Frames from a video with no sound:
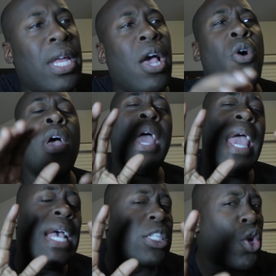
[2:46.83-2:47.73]
Now,
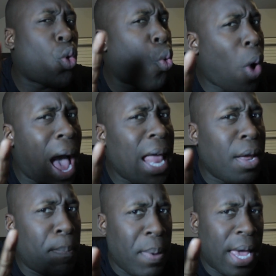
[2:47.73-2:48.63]
it's quite
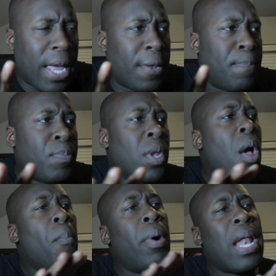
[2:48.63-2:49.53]
a bit
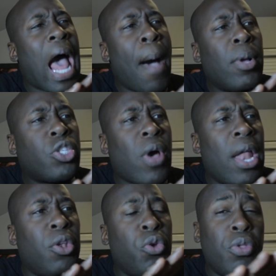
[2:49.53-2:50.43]
but I'm going to
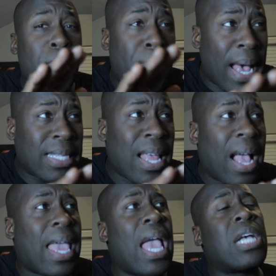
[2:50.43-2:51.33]
try to do the best
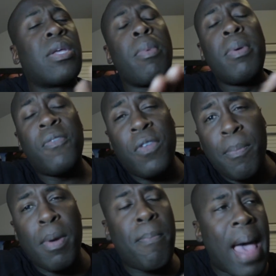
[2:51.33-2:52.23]
I can because I'm going to be
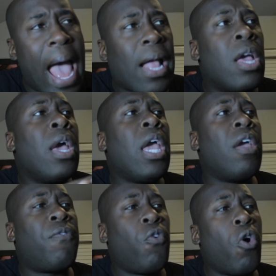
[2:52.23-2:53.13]
flipping back
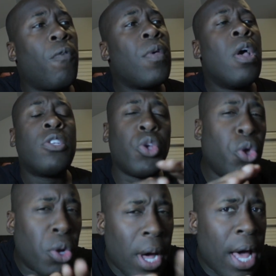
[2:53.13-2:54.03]
and forth so
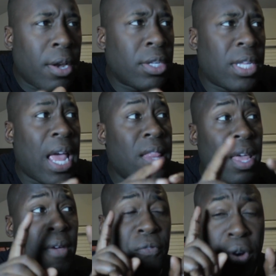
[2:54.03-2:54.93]
you don't understand
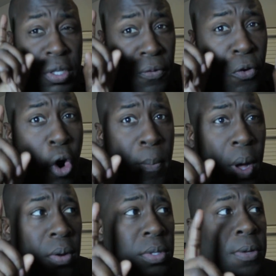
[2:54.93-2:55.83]
that. First and
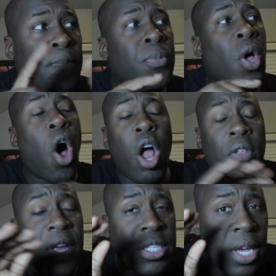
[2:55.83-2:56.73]
foremost, all
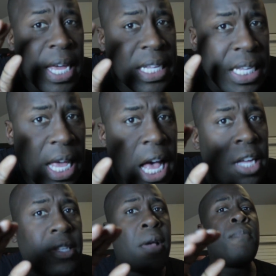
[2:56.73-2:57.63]
of these are
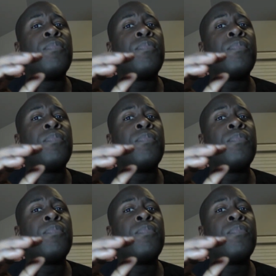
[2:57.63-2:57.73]
ETFs.